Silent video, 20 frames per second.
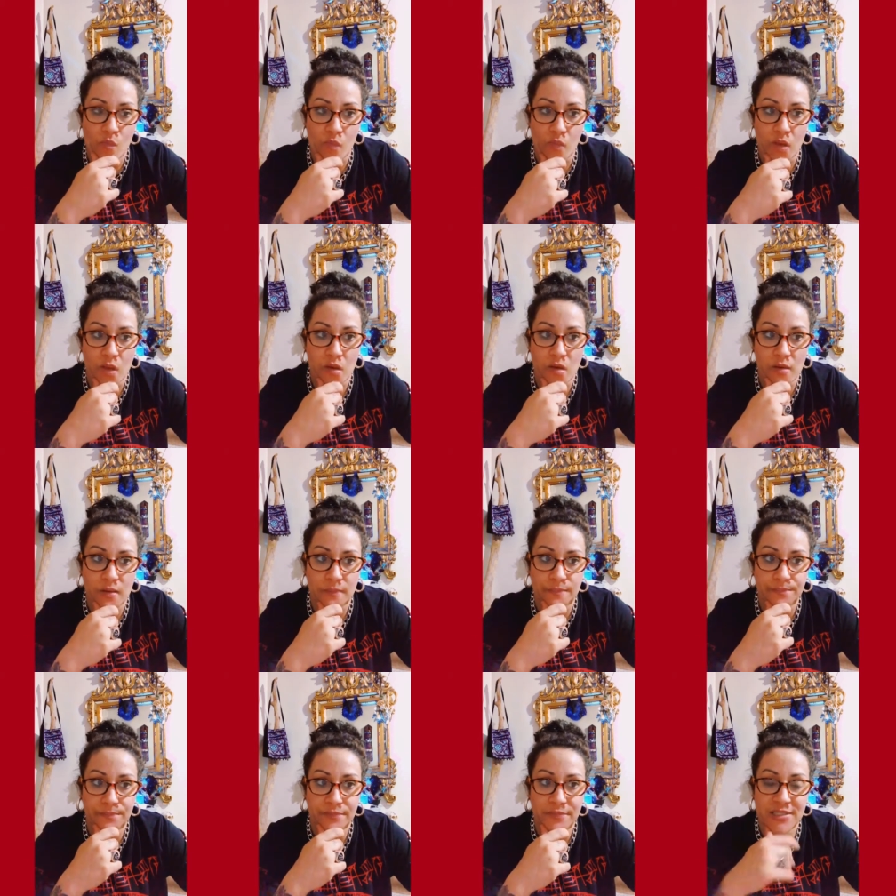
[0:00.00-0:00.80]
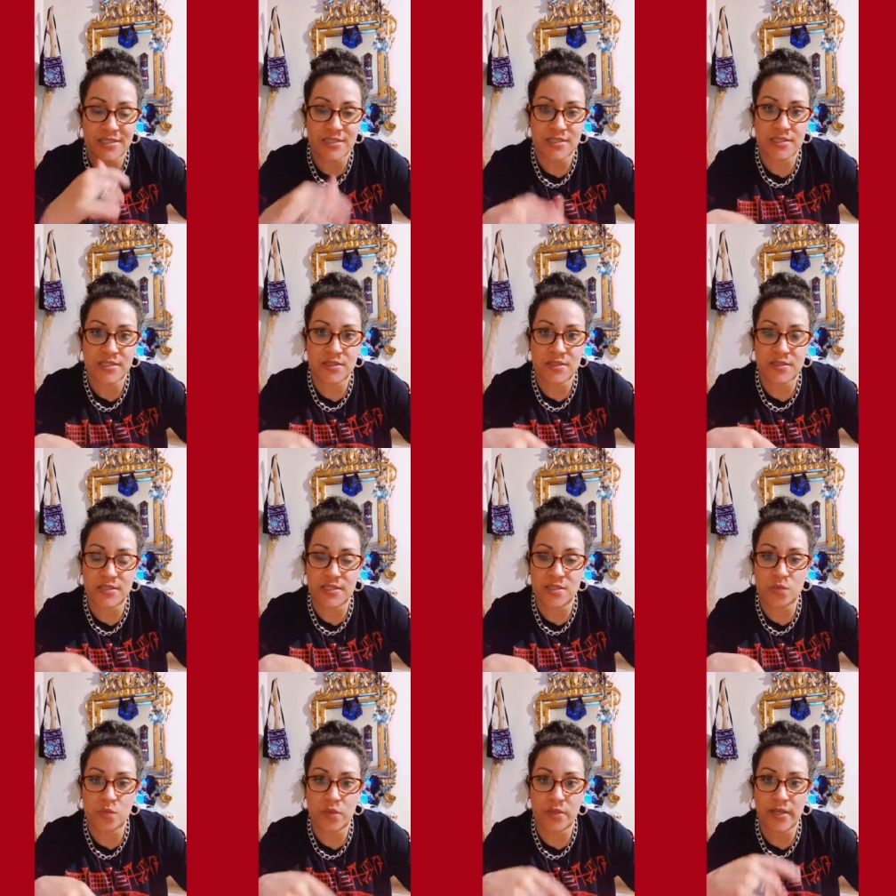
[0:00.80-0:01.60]
um, this is
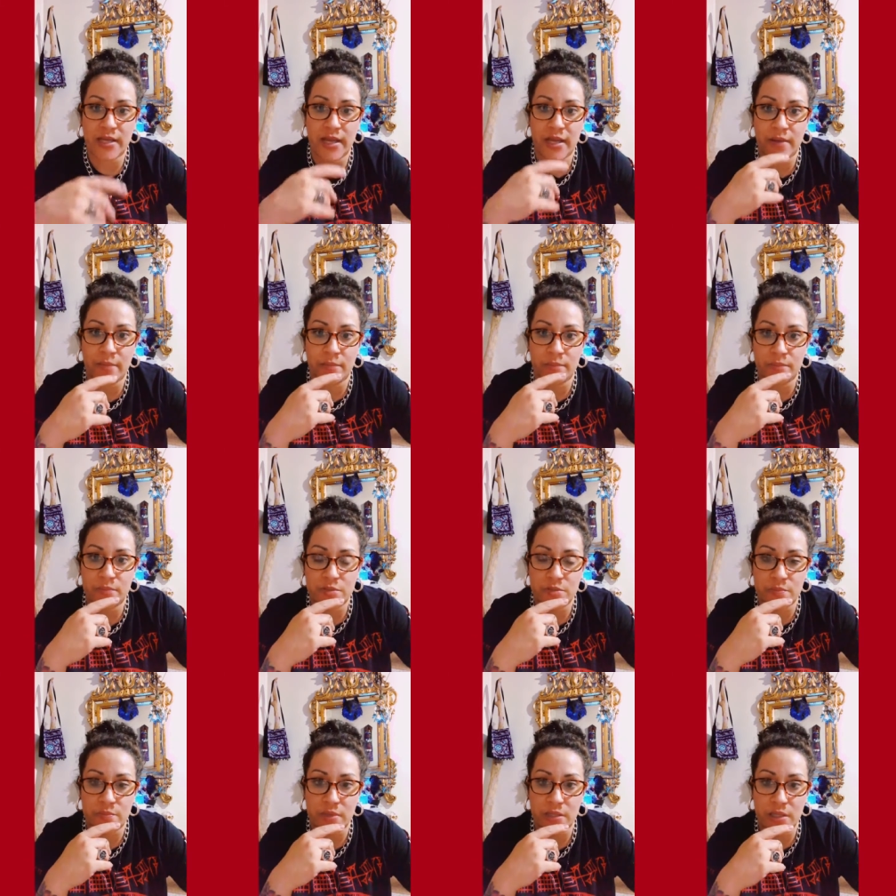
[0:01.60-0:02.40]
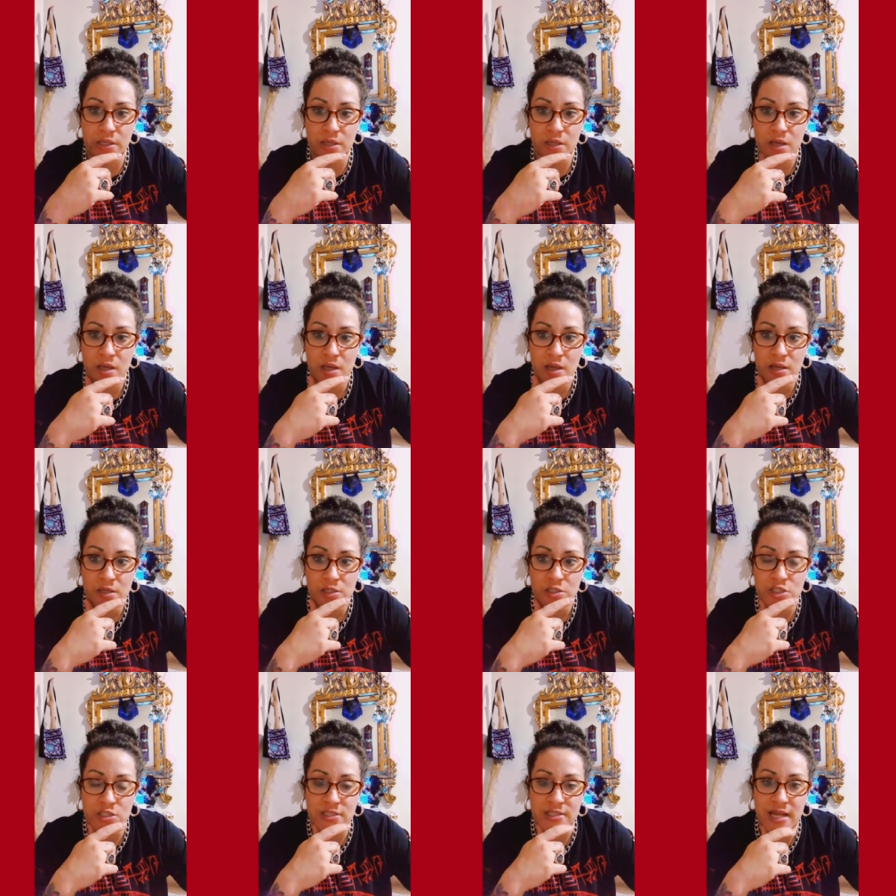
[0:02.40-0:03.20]
this one came to me
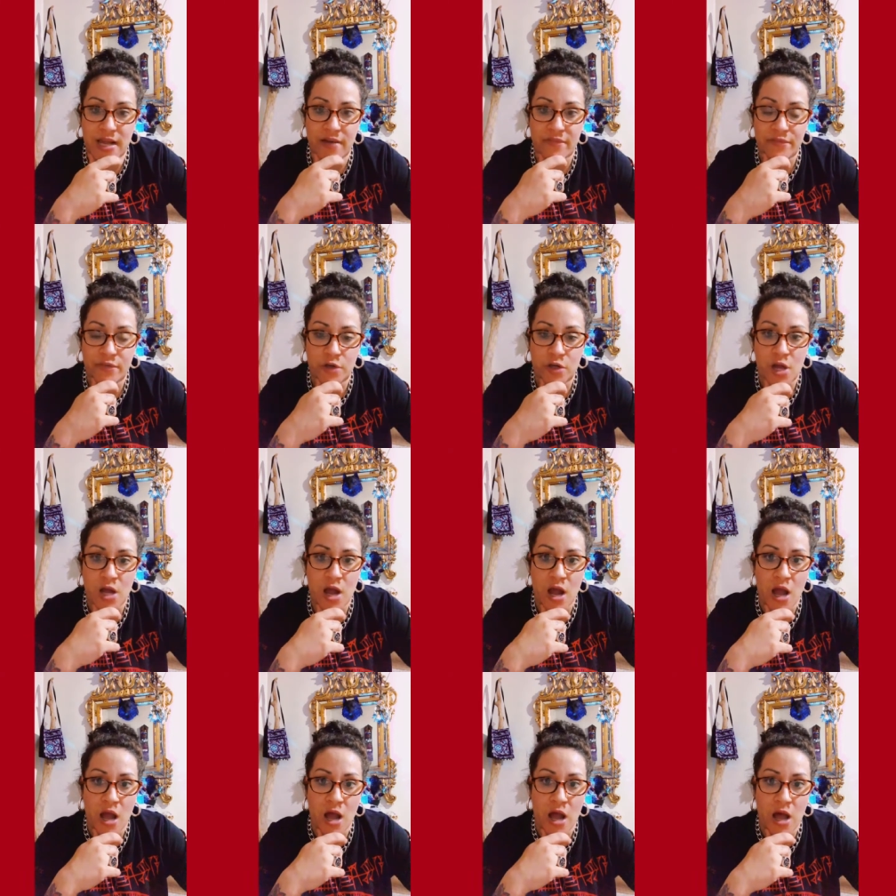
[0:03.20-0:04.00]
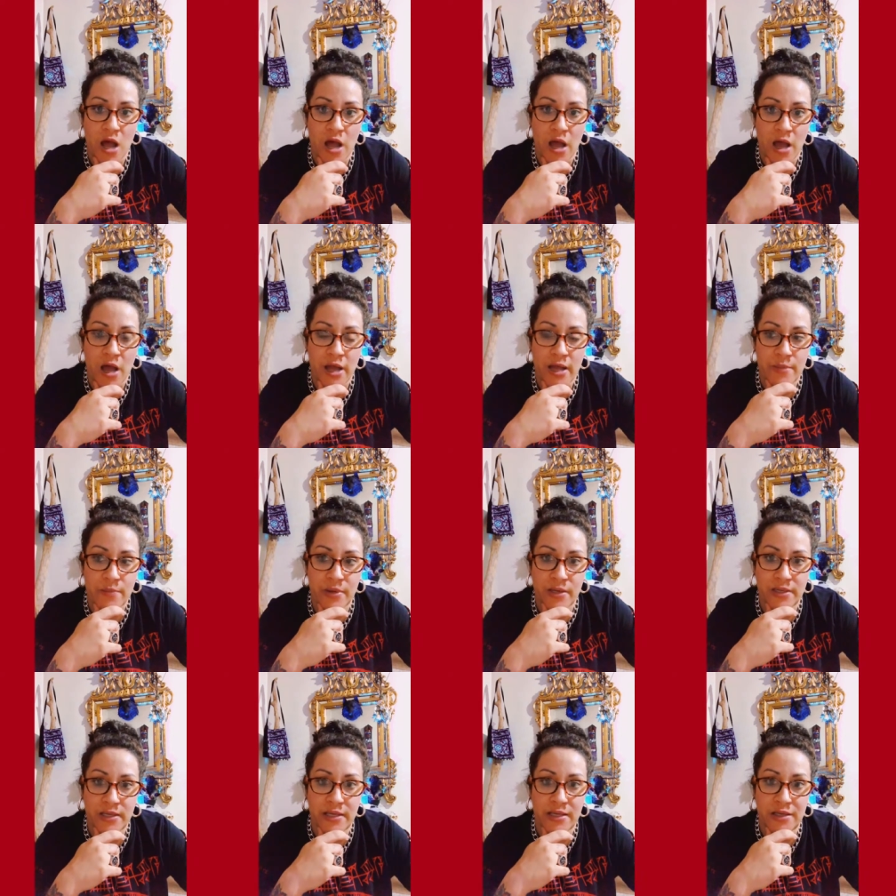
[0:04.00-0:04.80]
just after uh, I
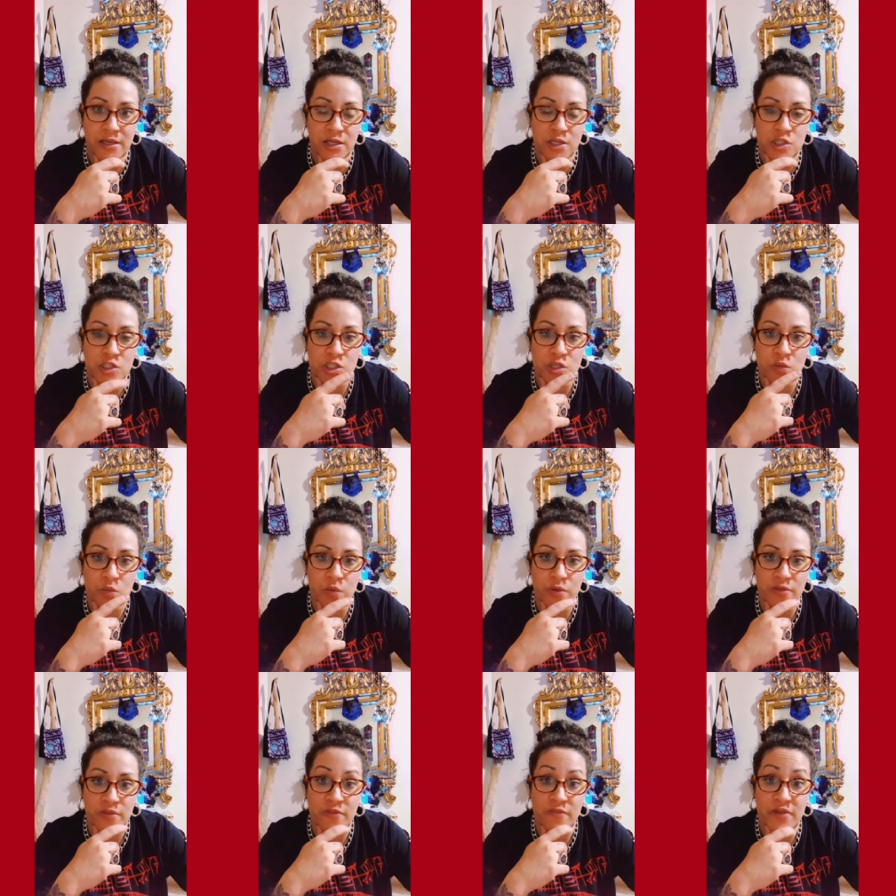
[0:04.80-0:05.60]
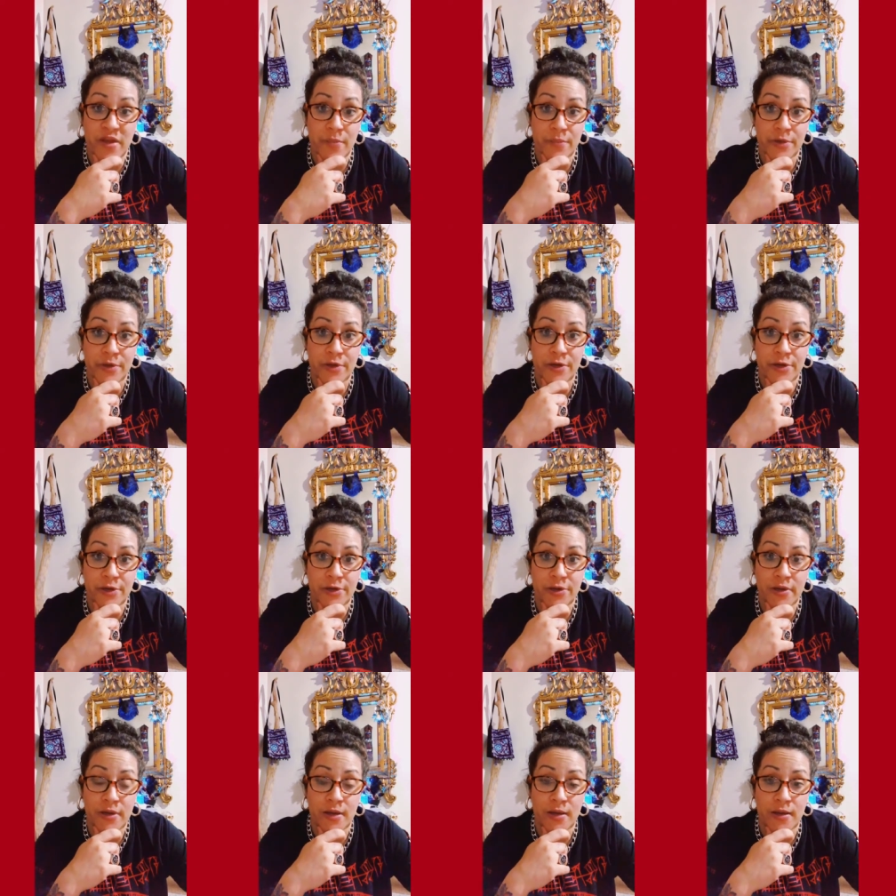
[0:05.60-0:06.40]
made connection with the
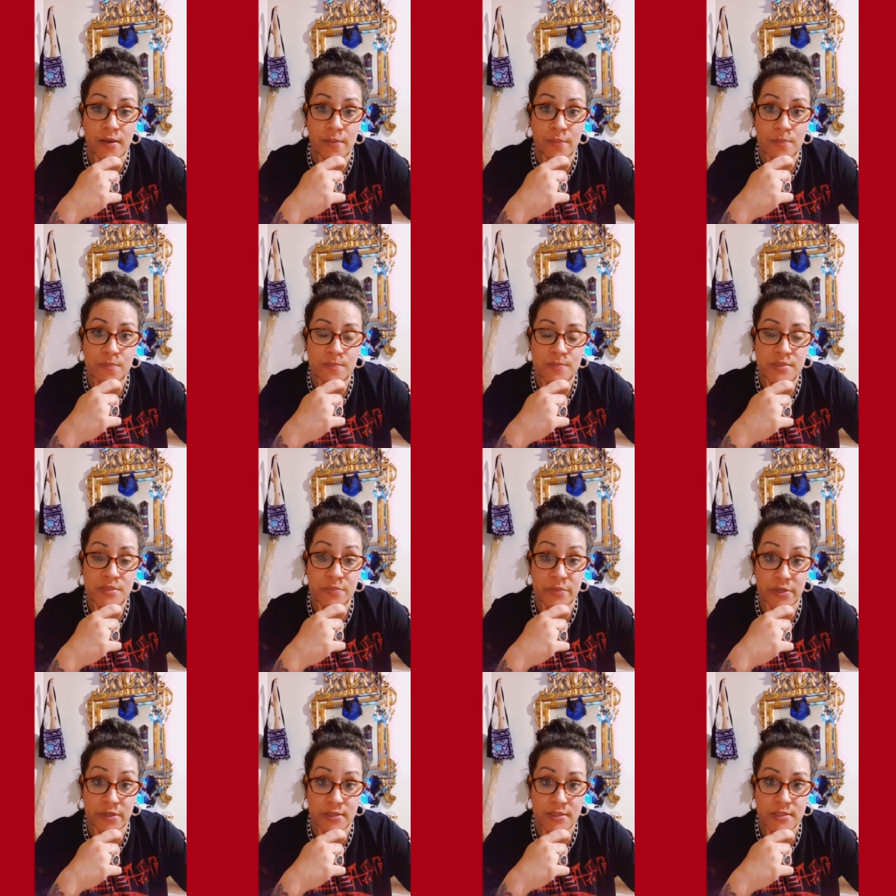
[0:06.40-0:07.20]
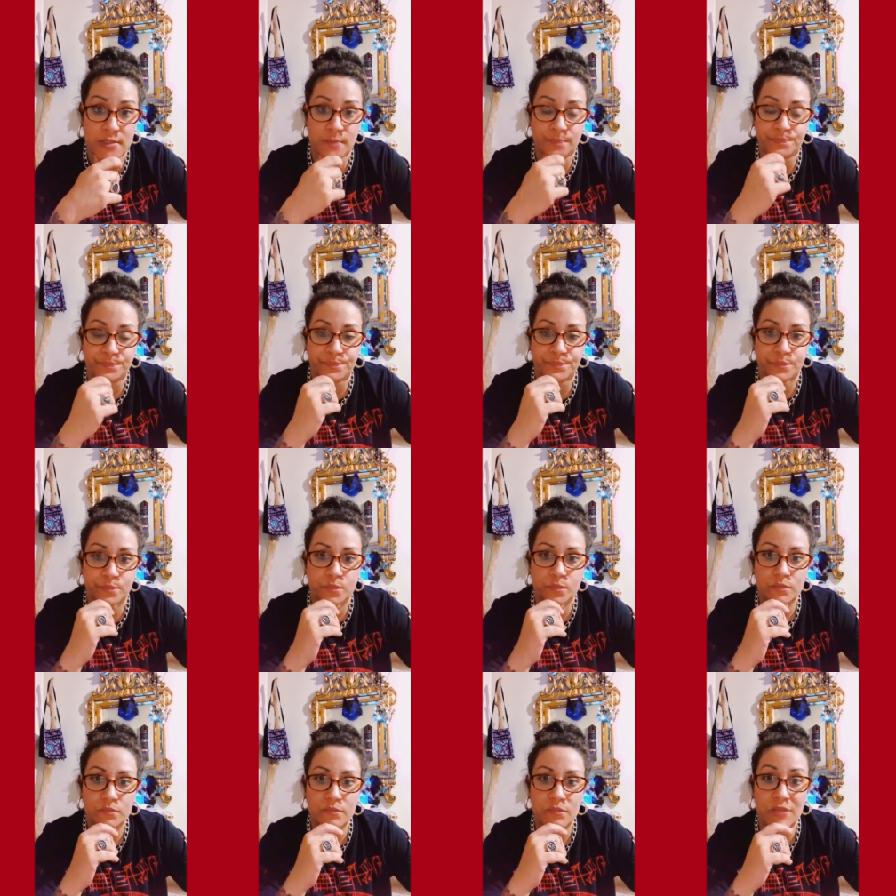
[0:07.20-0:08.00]
vampire um, spirits
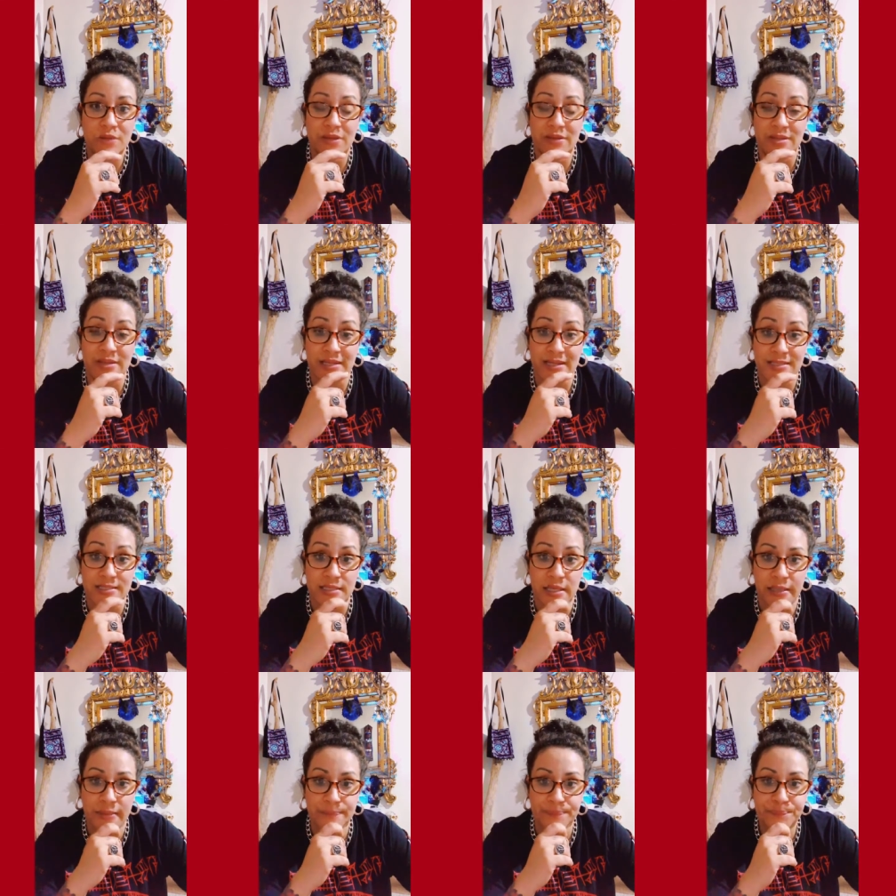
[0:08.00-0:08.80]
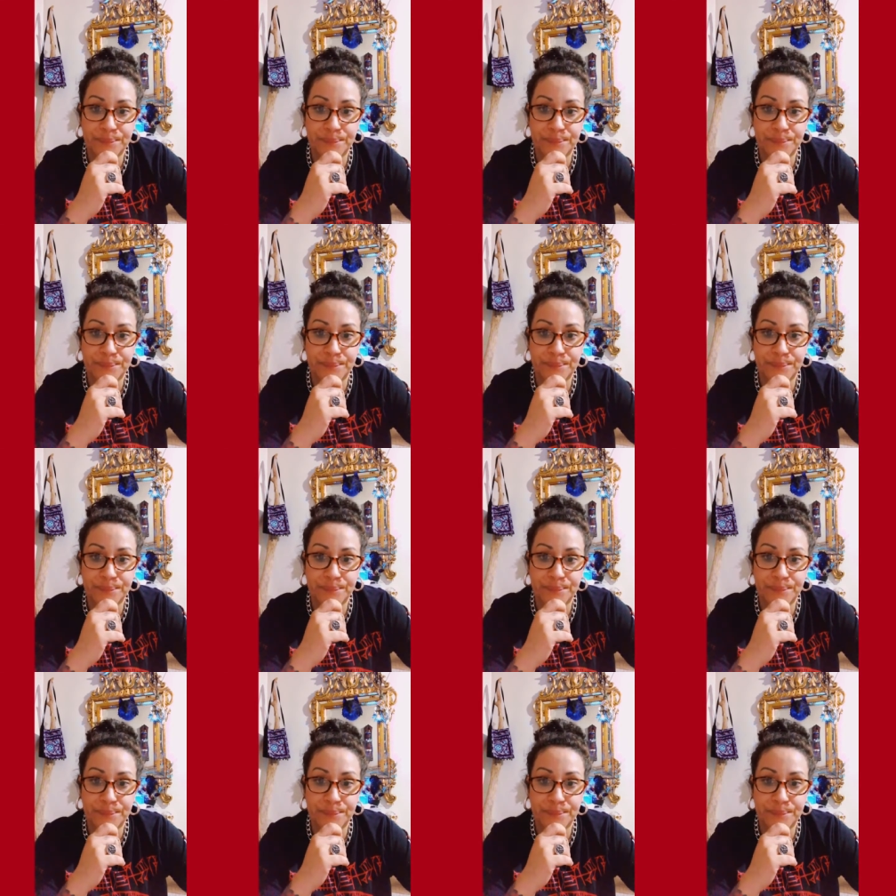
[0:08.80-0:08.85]
in the night side.